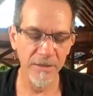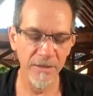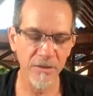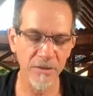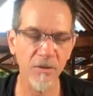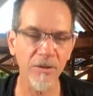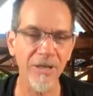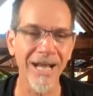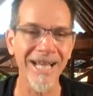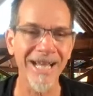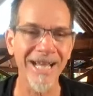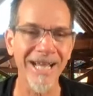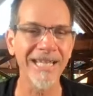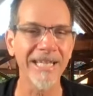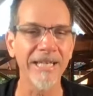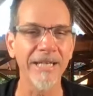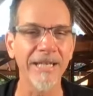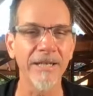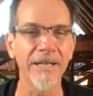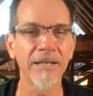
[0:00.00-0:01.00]
It's called
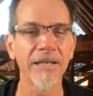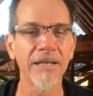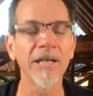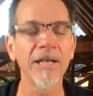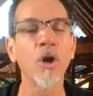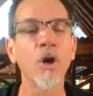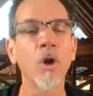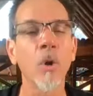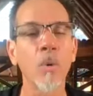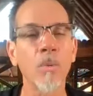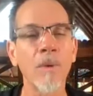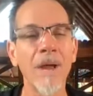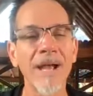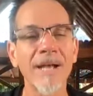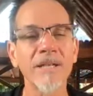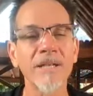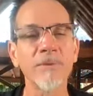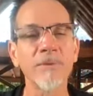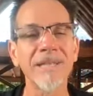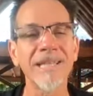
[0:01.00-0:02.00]
Aini,
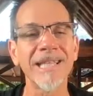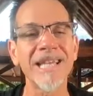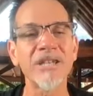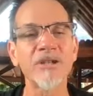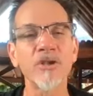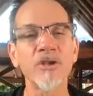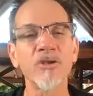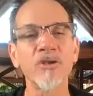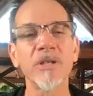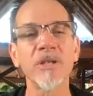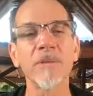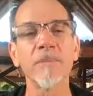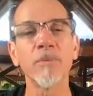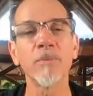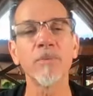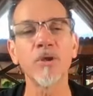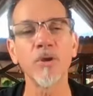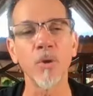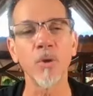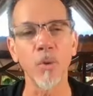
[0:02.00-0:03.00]
incorrect
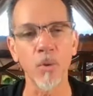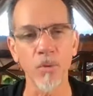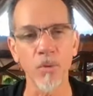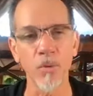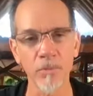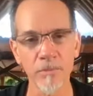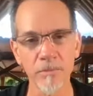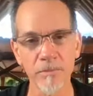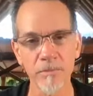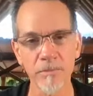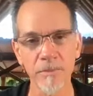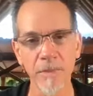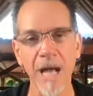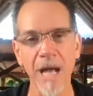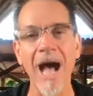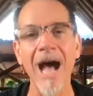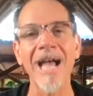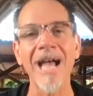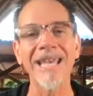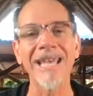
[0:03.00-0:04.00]
relationship to
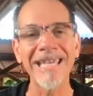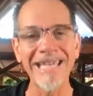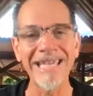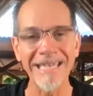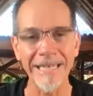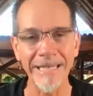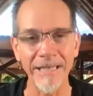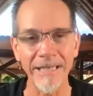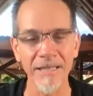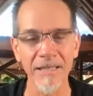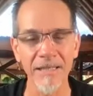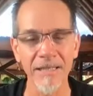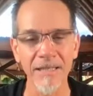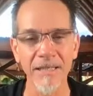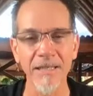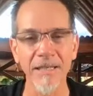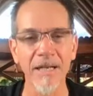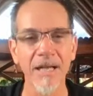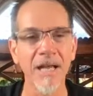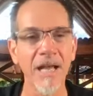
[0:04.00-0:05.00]
Aini.
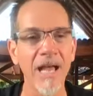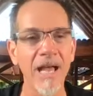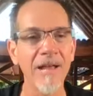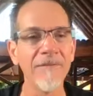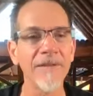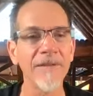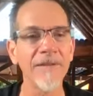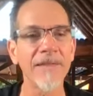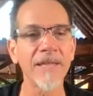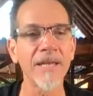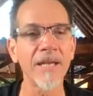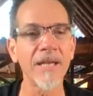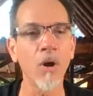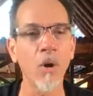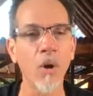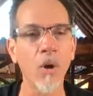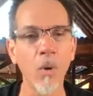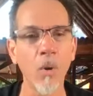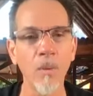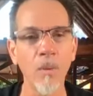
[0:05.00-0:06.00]
Everything
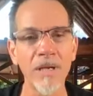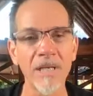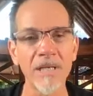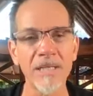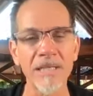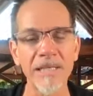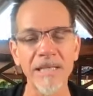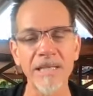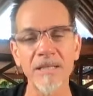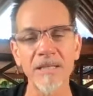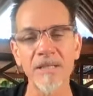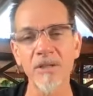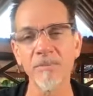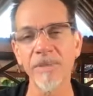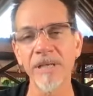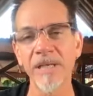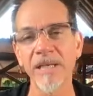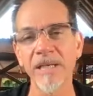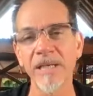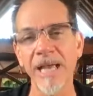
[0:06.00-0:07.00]
always needs to
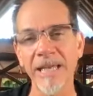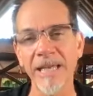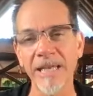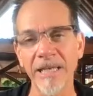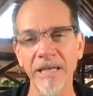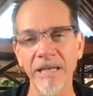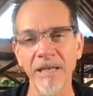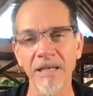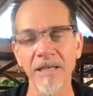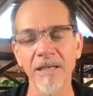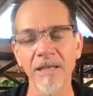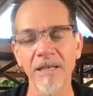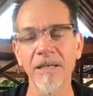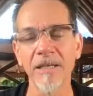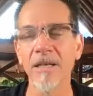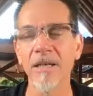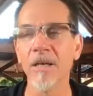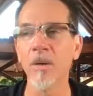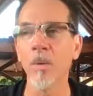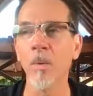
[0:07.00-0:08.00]
be an Aini.
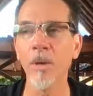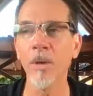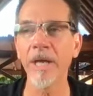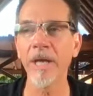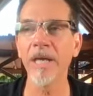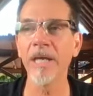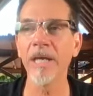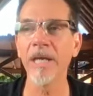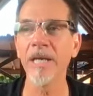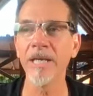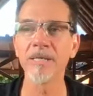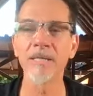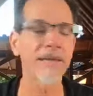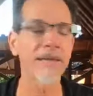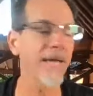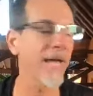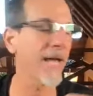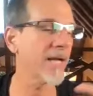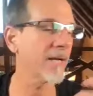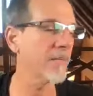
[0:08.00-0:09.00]
We need
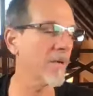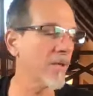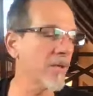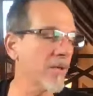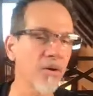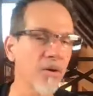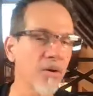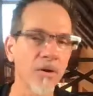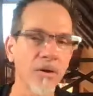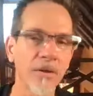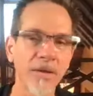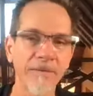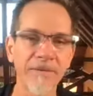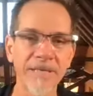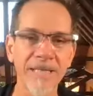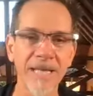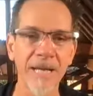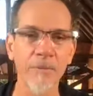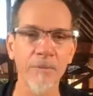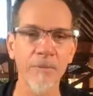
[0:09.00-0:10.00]
to thank Mother Earth.
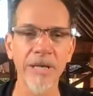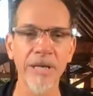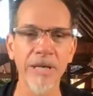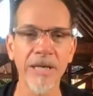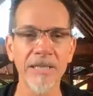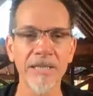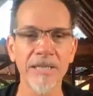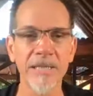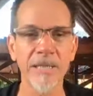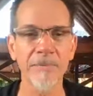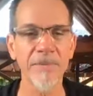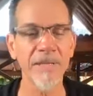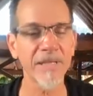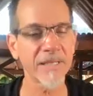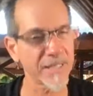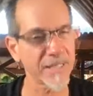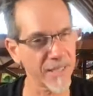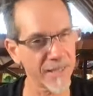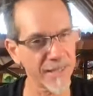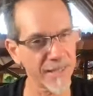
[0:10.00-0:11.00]
Every time we eat something,
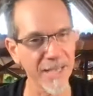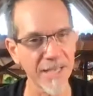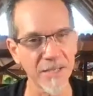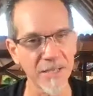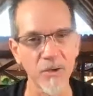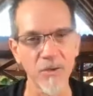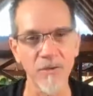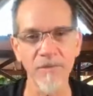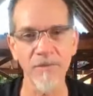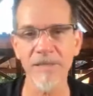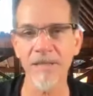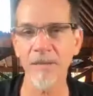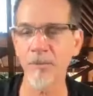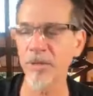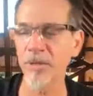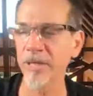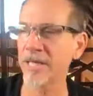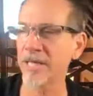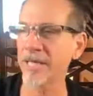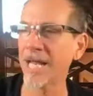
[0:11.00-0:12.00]
say thank you. Every time
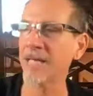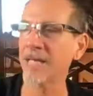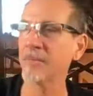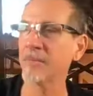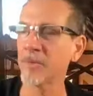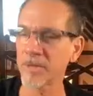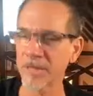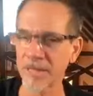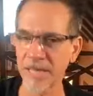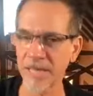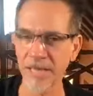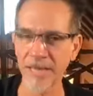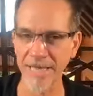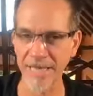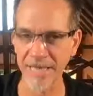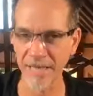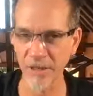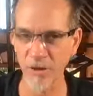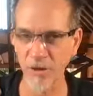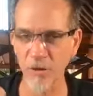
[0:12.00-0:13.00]
we eat an animal, say
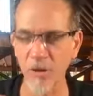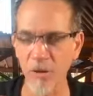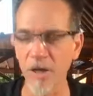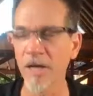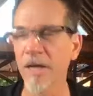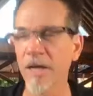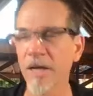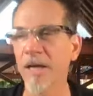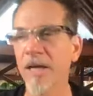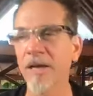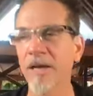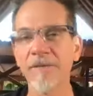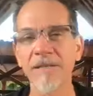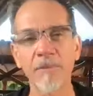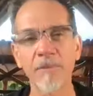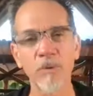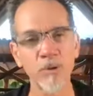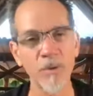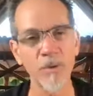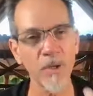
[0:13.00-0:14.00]
thank you. Every
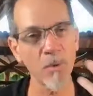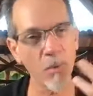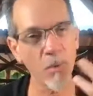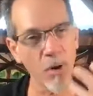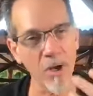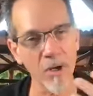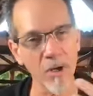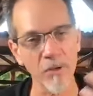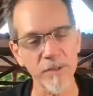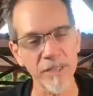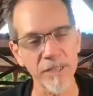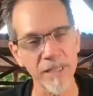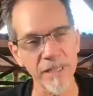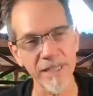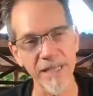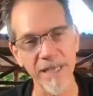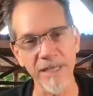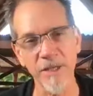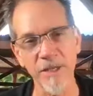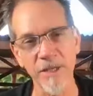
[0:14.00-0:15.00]
time we drink water, say
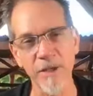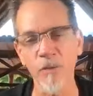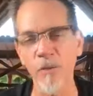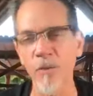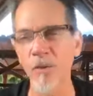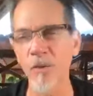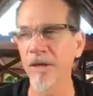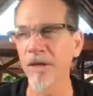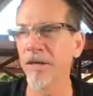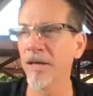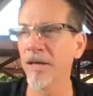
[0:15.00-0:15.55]
thank you.